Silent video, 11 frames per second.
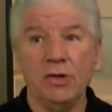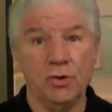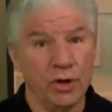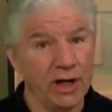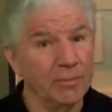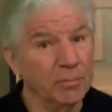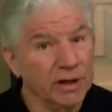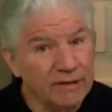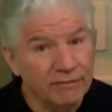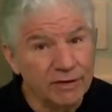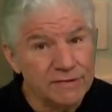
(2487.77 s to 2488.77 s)
You're not going to
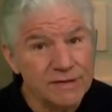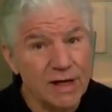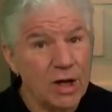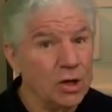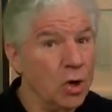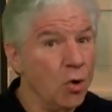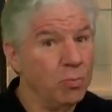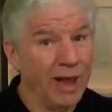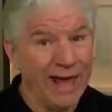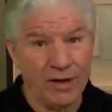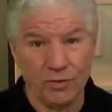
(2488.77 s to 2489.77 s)
believe this. No
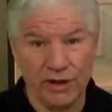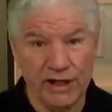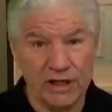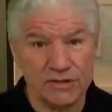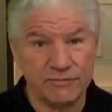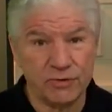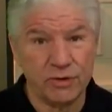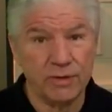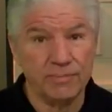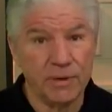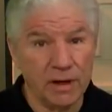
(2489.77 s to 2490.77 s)
bladder leakage
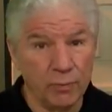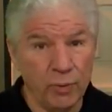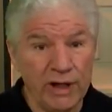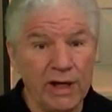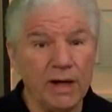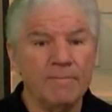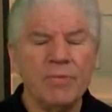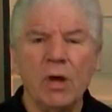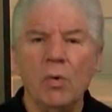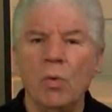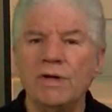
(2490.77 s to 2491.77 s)
for a, a week.
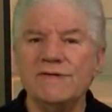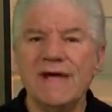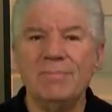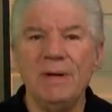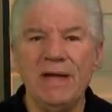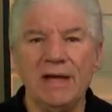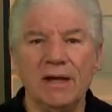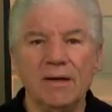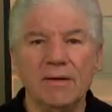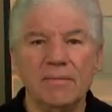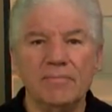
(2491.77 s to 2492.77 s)
What does that mean?
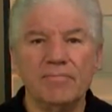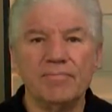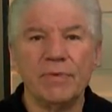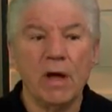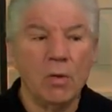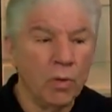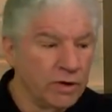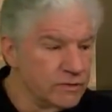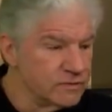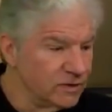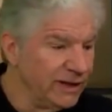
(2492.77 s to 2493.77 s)
Where
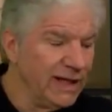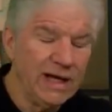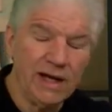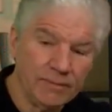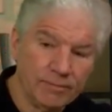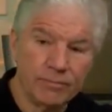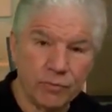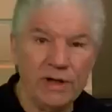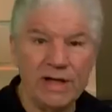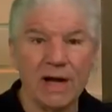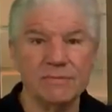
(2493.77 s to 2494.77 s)
it was leaking
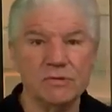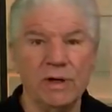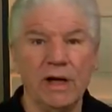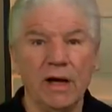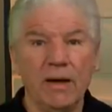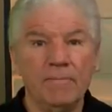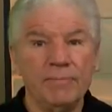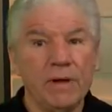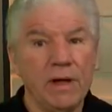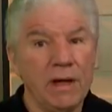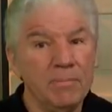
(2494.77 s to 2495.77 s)
three times a week.
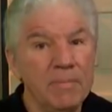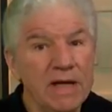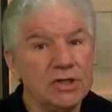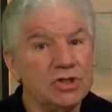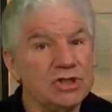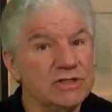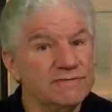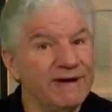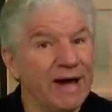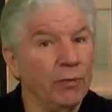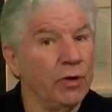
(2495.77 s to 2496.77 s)
It means she's
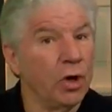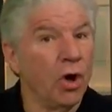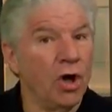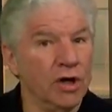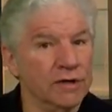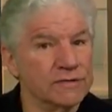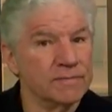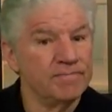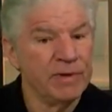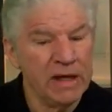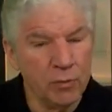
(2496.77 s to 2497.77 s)
found the cause.
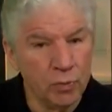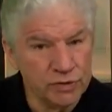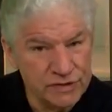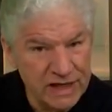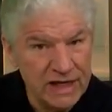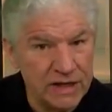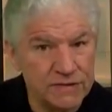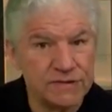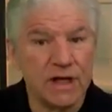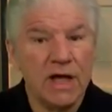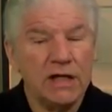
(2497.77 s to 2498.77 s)
It was
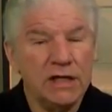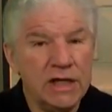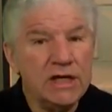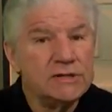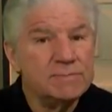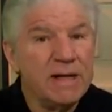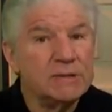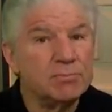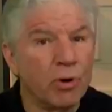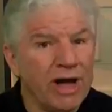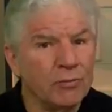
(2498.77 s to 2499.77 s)
yeast. Yeast makes
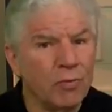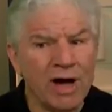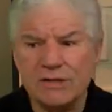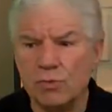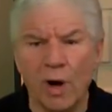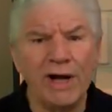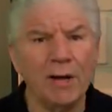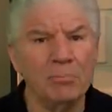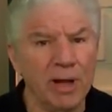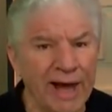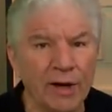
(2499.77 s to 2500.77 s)
bread rise, why
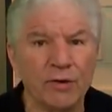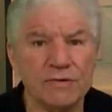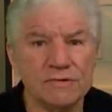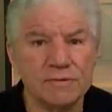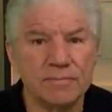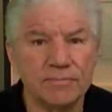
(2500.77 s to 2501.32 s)
not bladders?